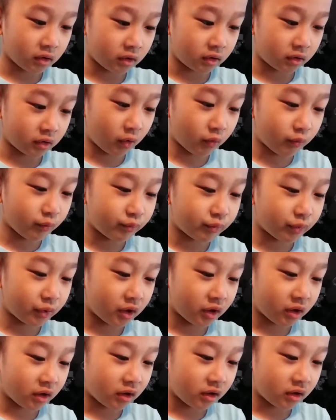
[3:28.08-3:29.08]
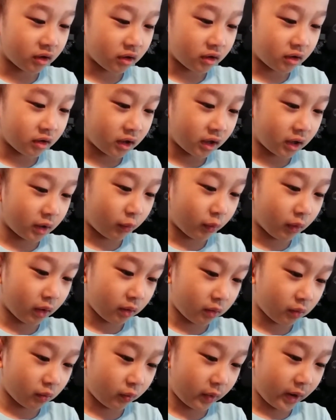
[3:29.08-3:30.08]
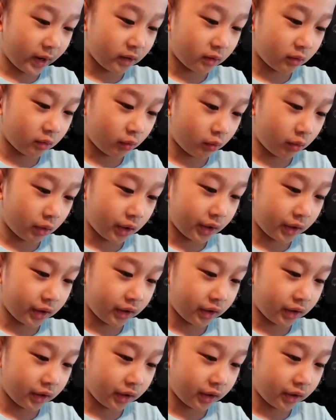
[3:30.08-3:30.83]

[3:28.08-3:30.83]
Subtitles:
Nope. It was white one.